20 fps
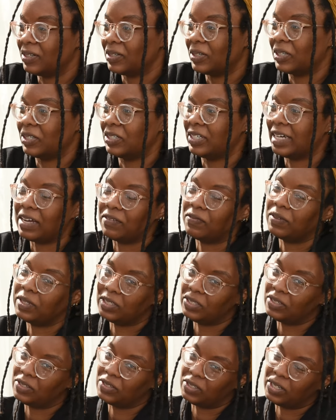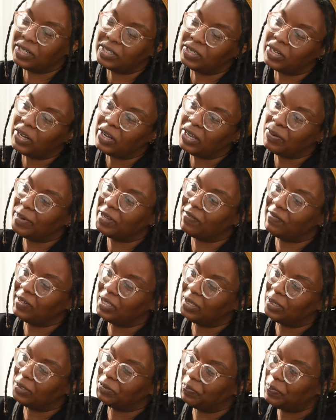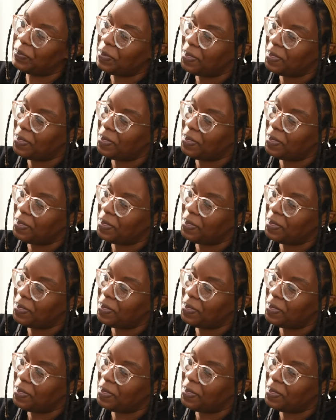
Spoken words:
or daffodils y'all saw in my video,